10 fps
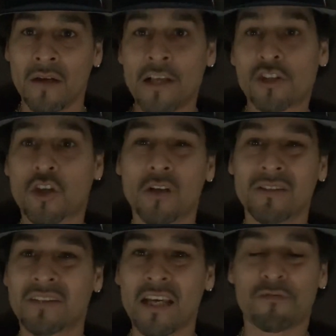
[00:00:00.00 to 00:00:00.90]
He just
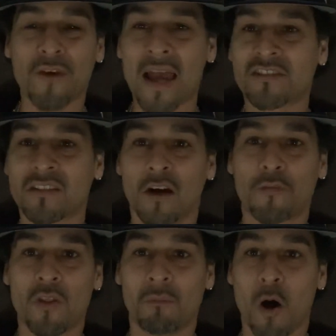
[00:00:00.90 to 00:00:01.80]
couldn't think fast
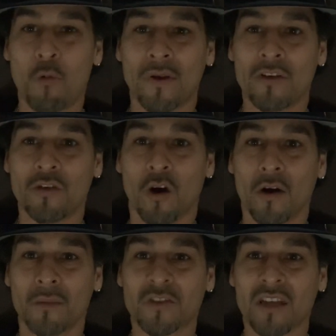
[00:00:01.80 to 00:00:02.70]
enough in the moment. You know
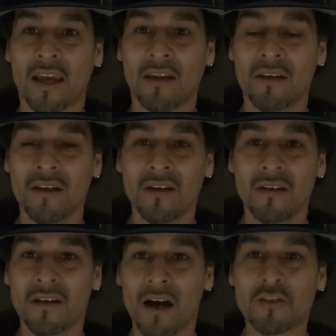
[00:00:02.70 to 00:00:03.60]
what I'm saying?
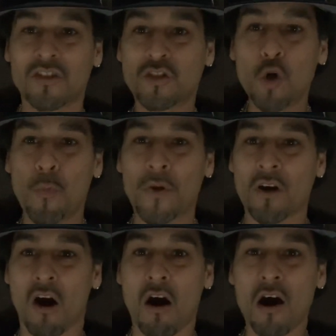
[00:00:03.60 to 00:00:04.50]
How
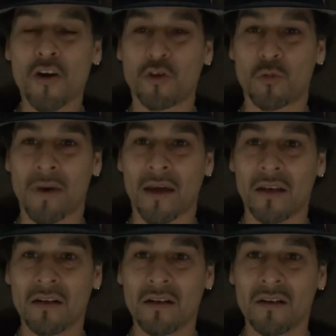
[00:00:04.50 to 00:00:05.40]
stupid are you,
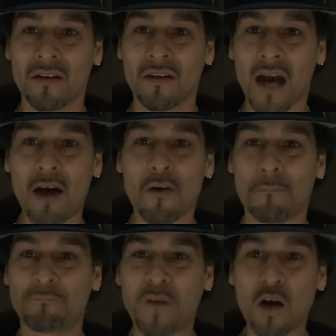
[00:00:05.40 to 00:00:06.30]
man? How the
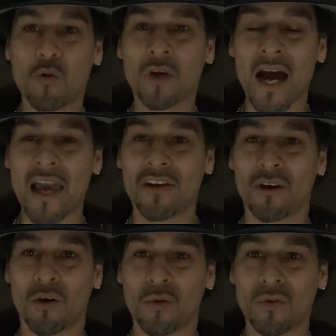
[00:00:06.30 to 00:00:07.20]
fuck would I have
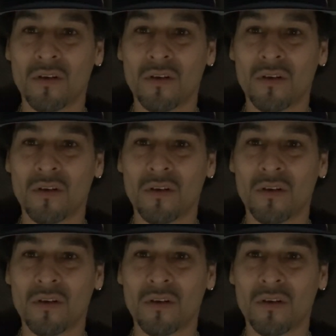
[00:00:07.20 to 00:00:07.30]
known?